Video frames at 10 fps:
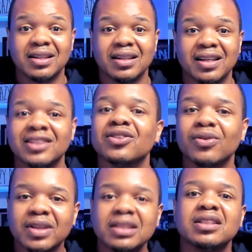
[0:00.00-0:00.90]
And so
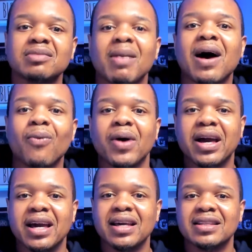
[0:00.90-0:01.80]
this is my
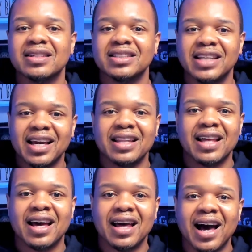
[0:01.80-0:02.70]
way to say that